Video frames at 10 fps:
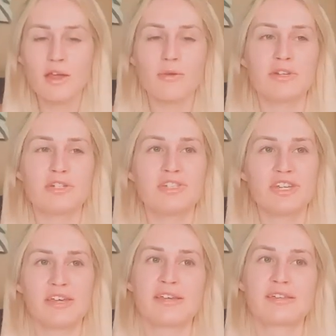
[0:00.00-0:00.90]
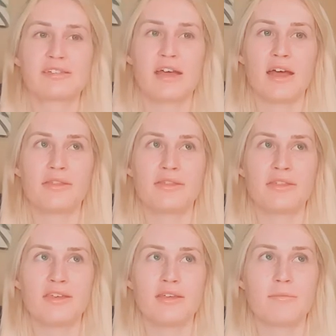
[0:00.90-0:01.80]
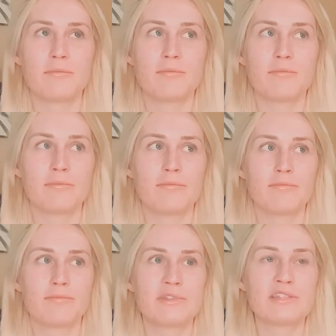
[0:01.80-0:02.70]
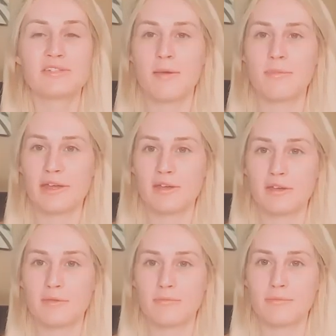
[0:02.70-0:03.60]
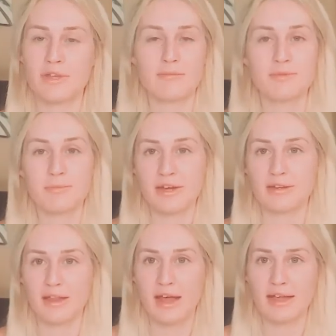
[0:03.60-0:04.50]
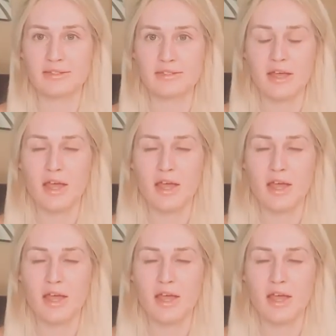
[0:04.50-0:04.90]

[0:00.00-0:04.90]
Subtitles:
which is the stomach becomes paralyzed